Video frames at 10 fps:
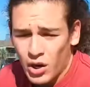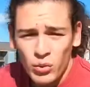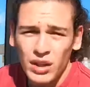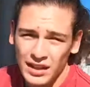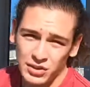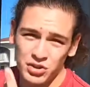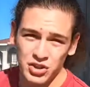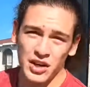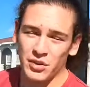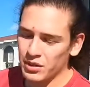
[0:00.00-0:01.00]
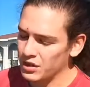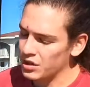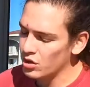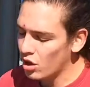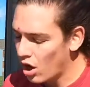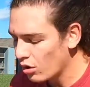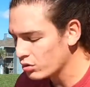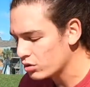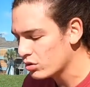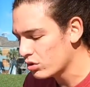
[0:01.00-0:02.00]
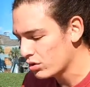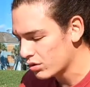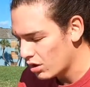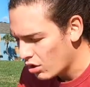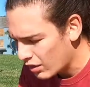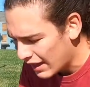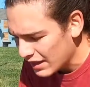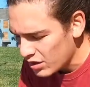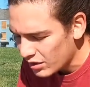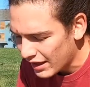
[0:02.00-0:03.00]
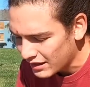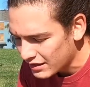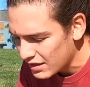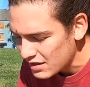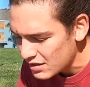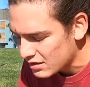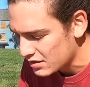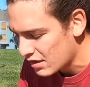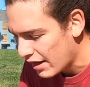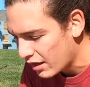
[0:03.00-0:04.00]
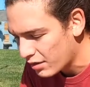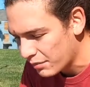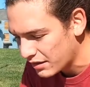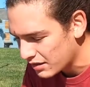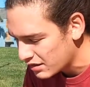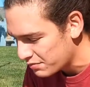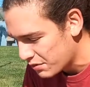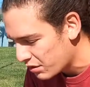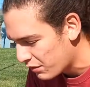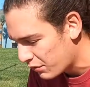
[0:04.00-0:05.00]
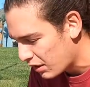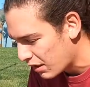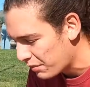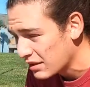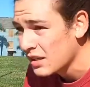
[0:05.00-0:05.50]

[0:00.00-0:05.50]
would like to share with you how can you get this helmet, this beautiful helmet